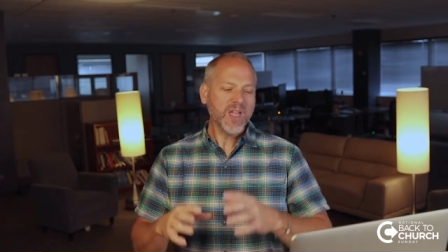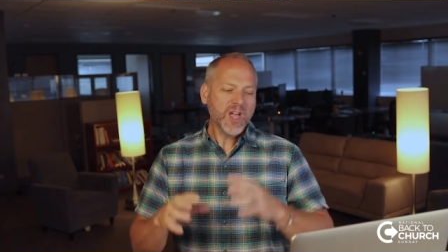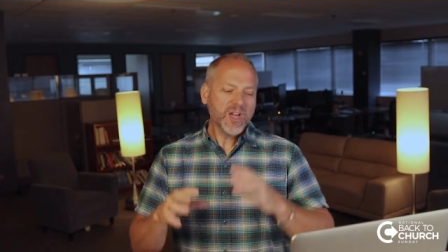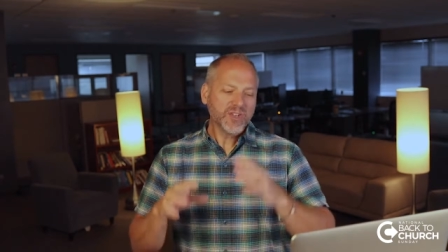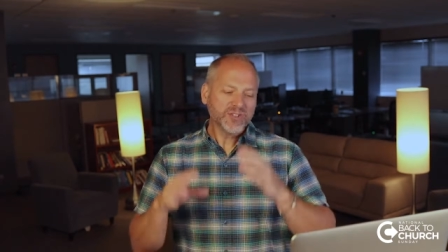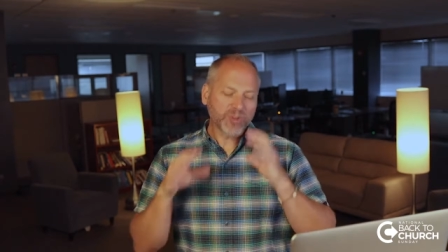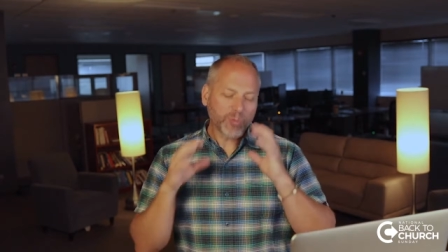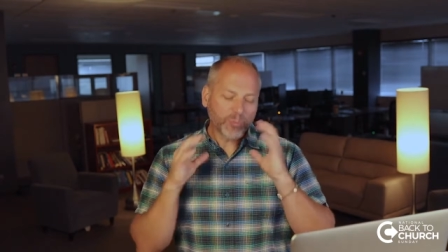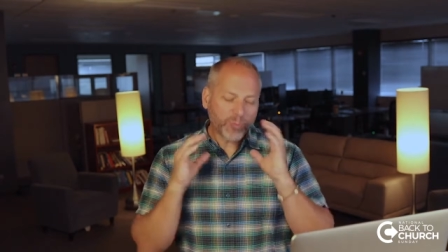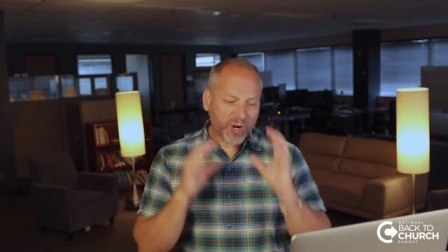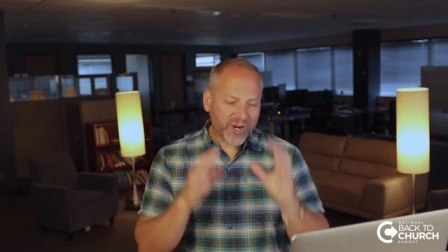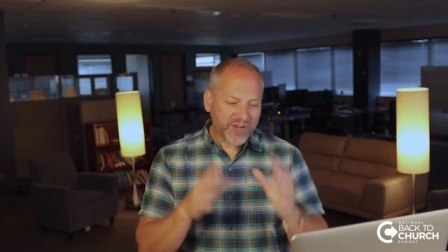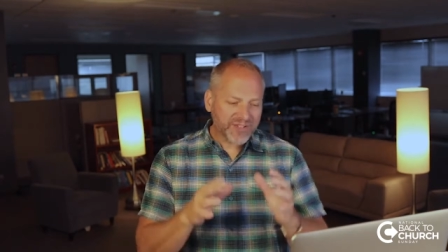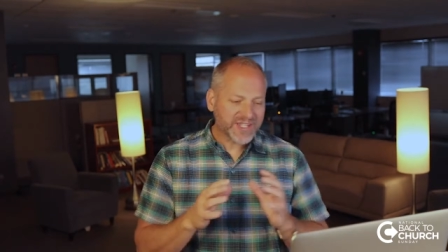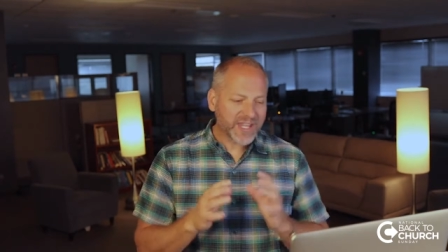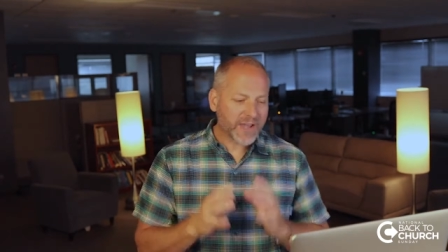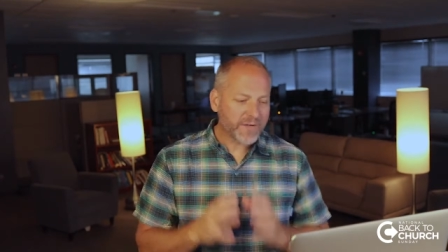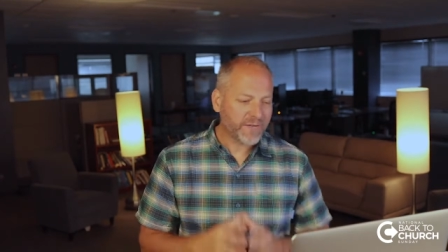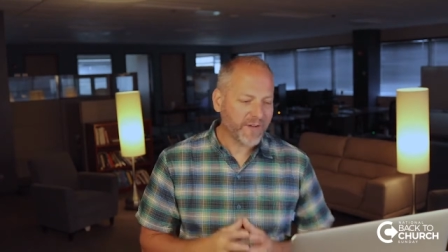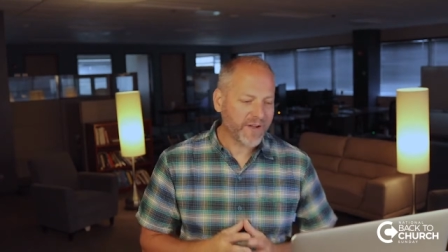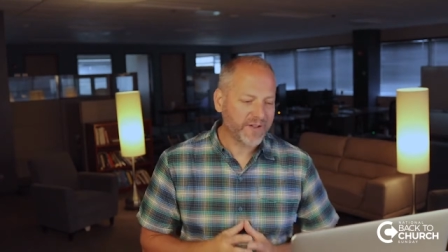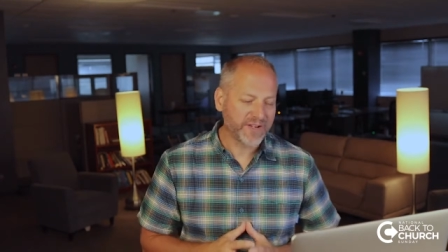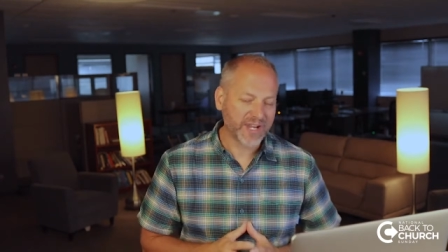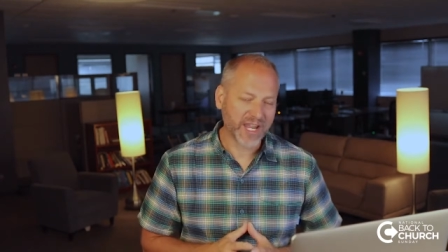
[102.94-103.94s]
So prayer is
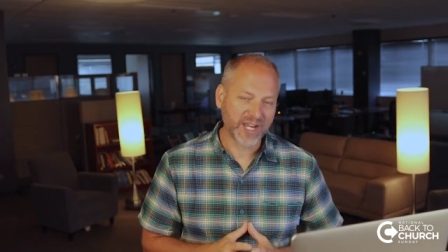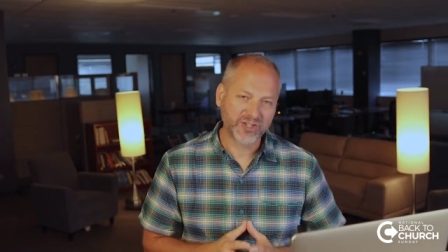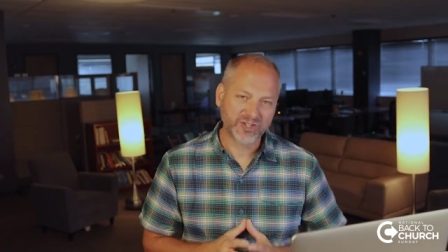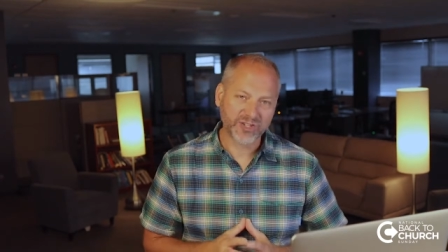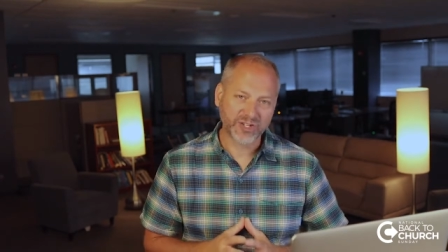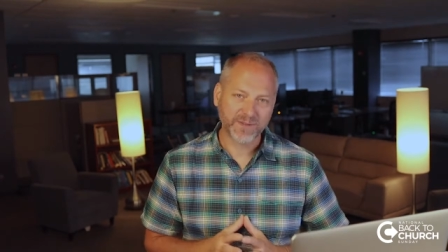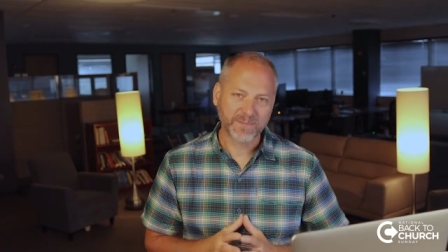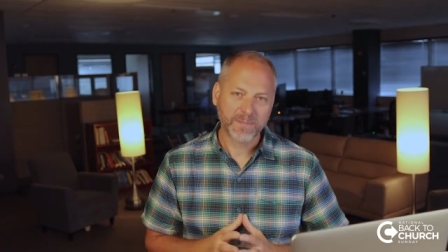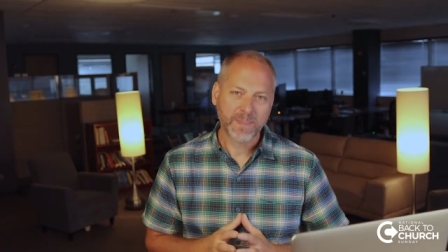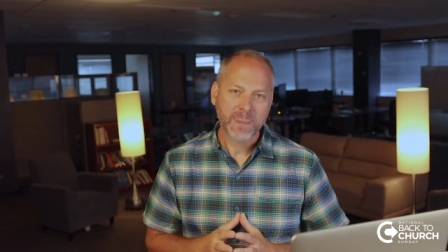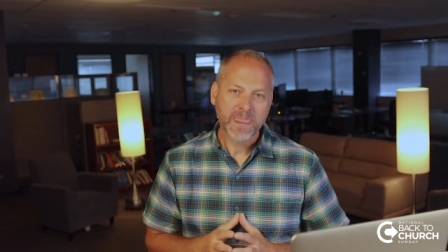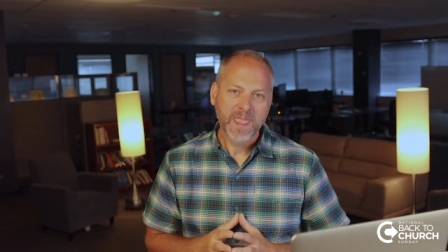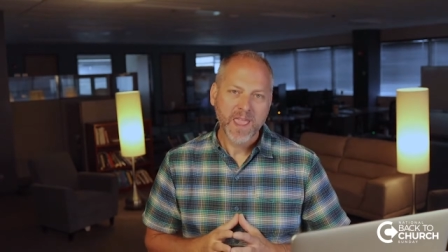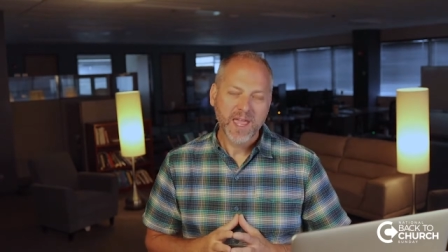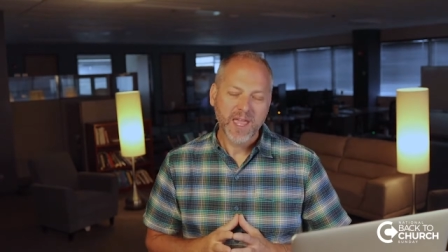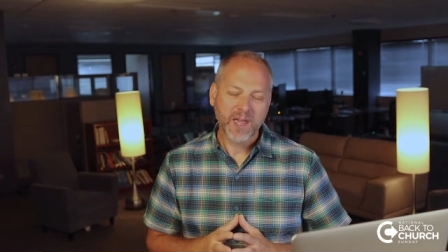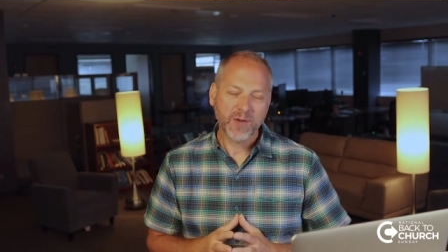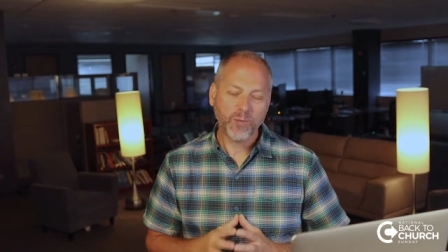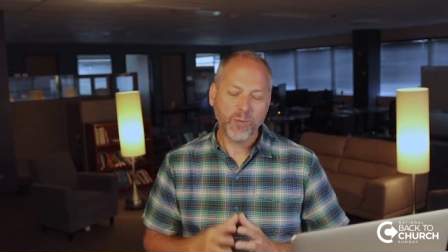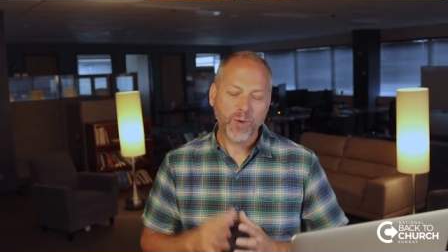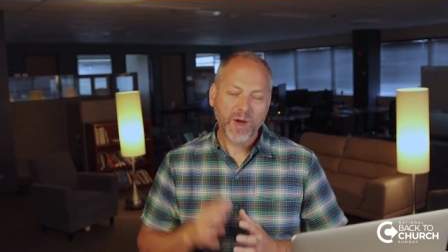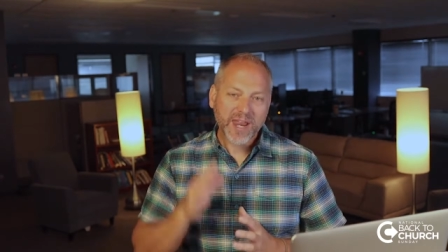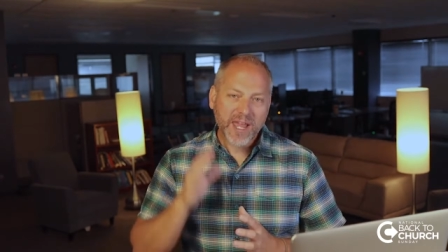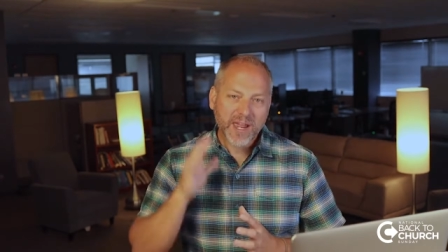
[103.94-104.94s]
that foundation,
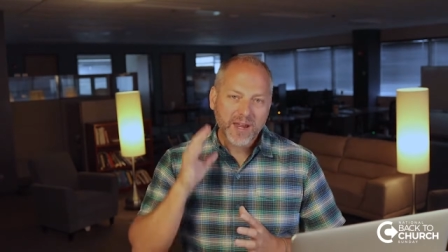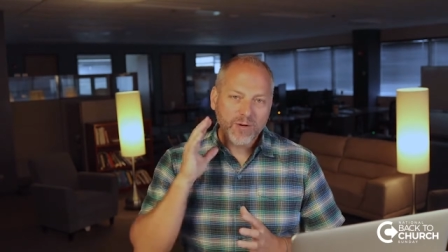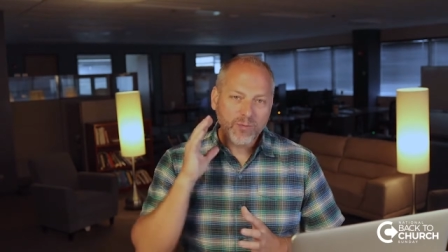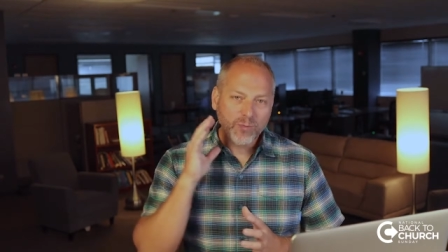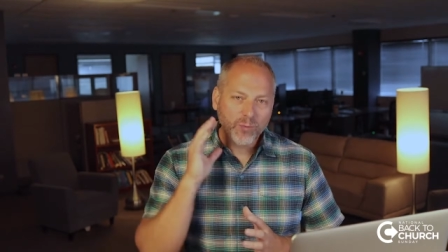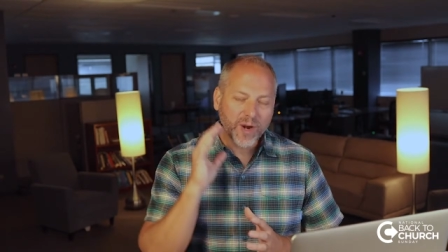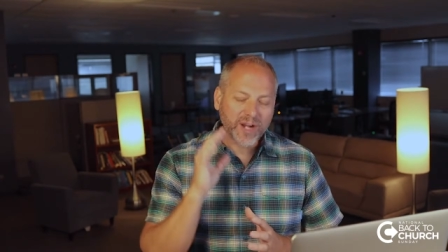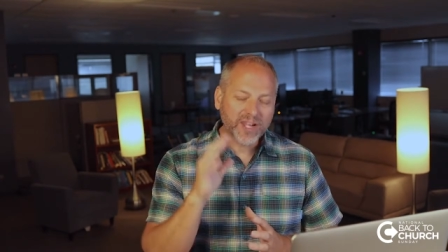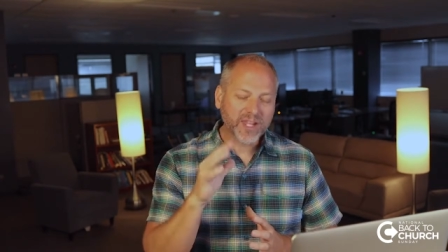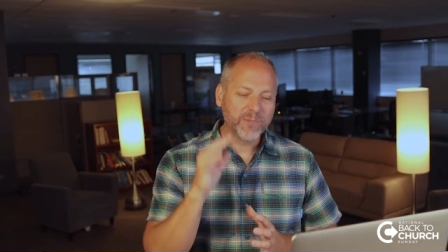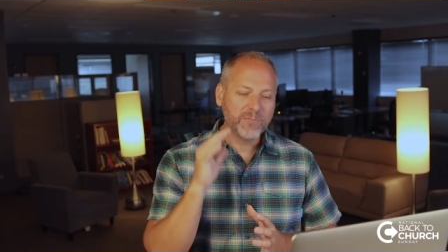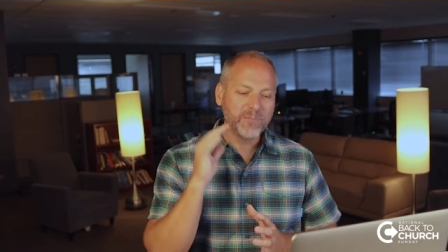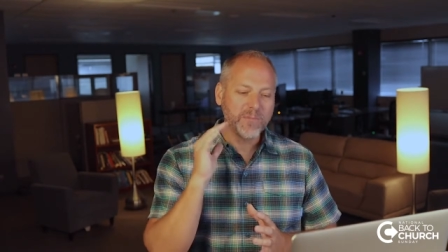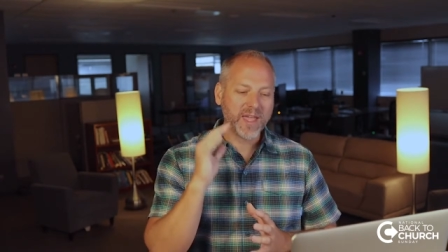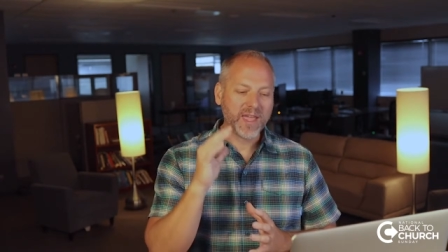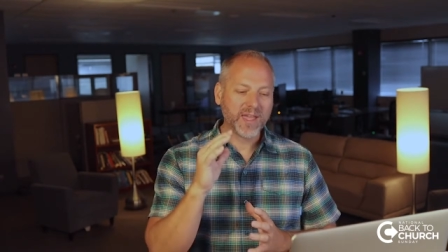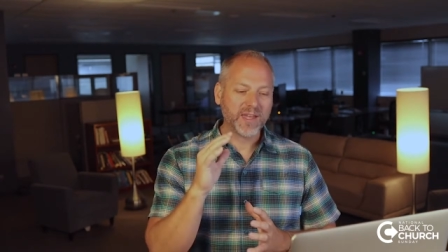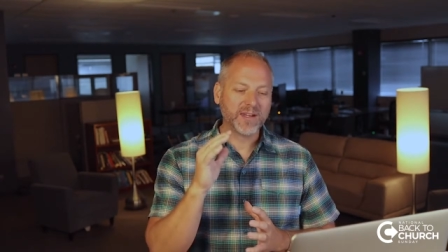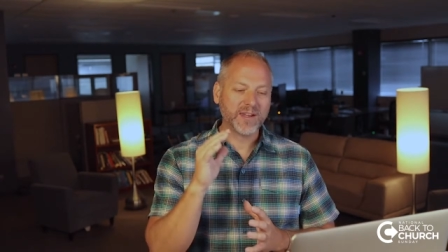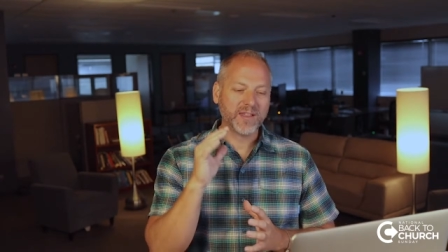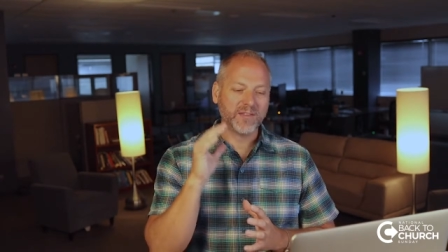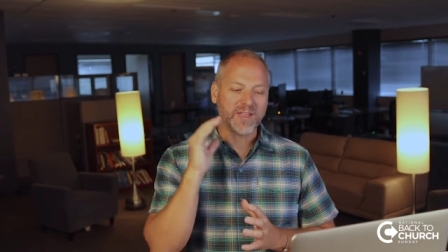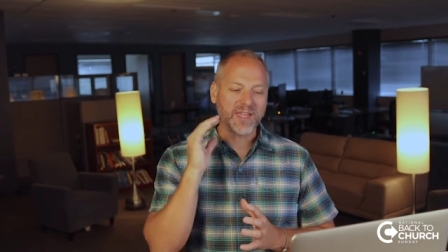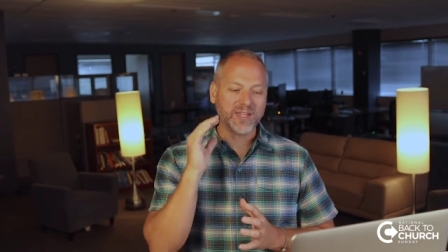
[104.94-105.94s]
and what I
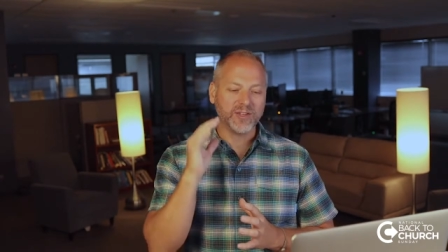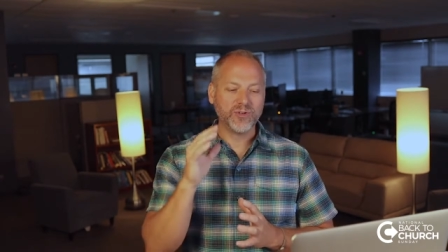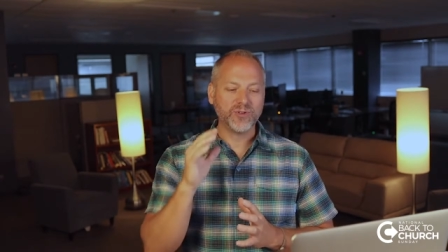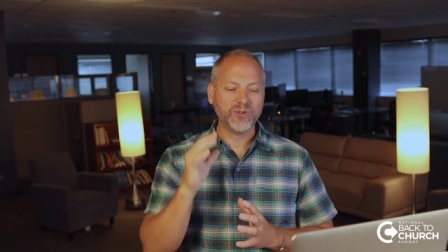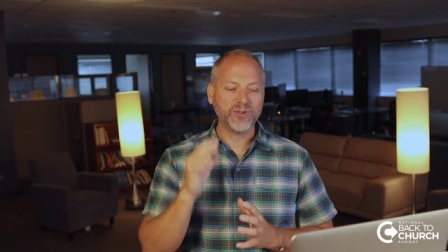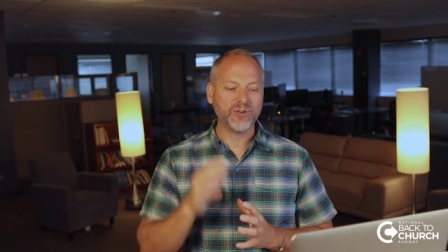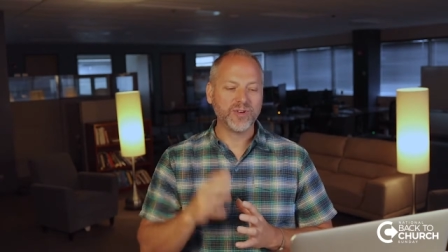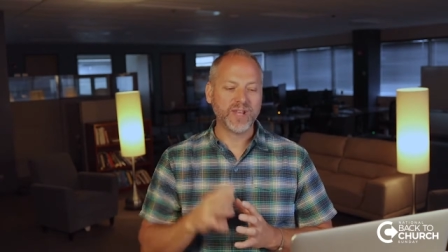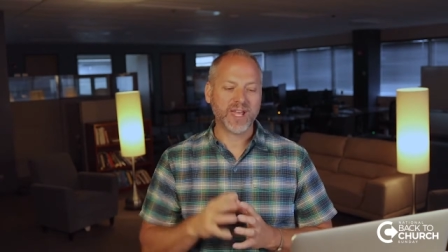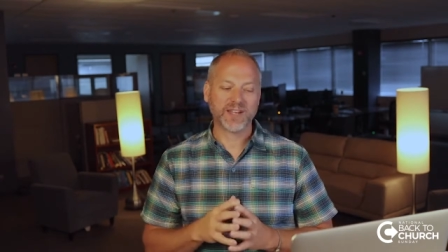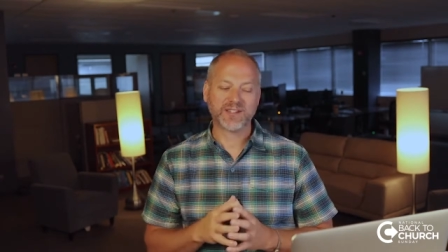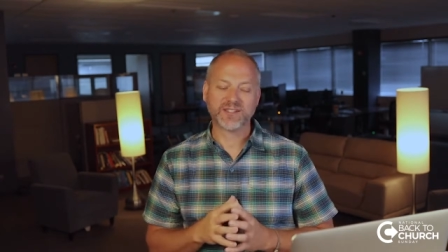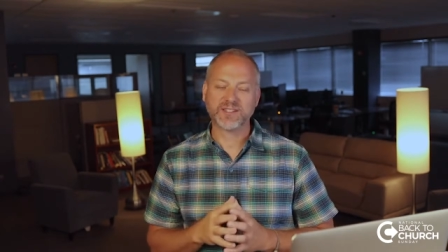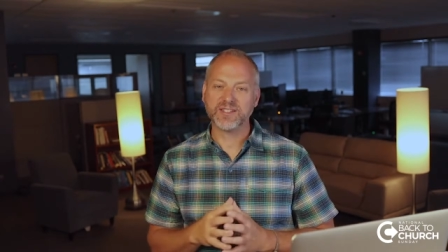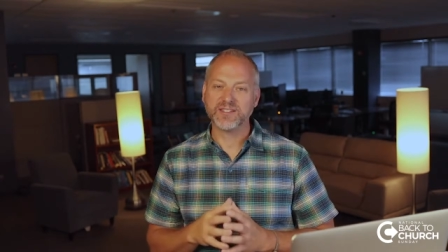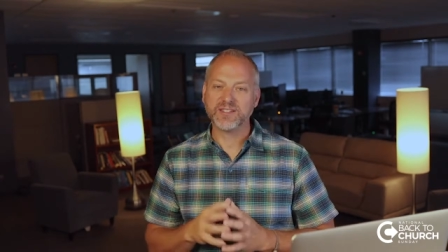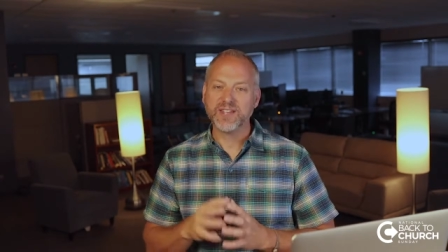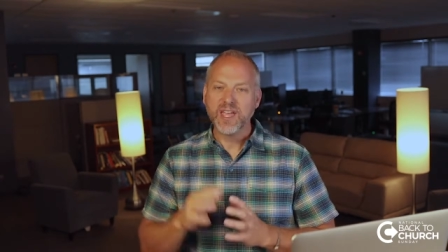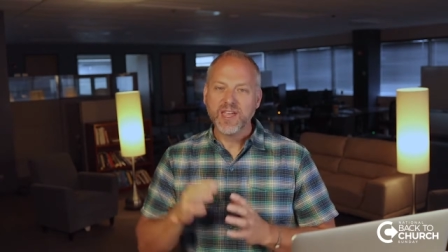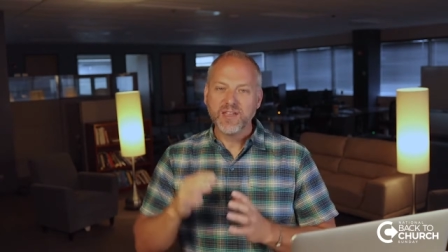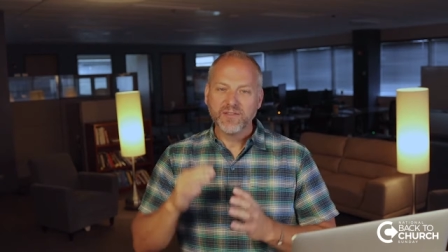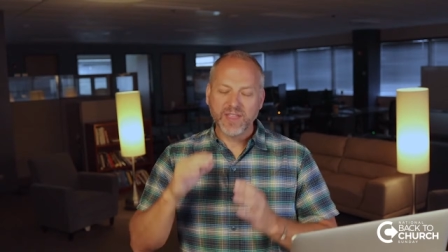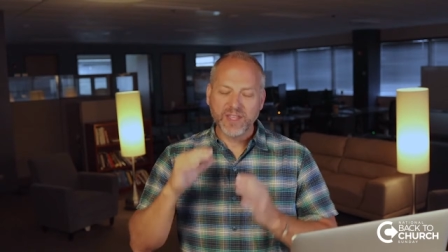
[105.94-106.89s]
recommend that you do next is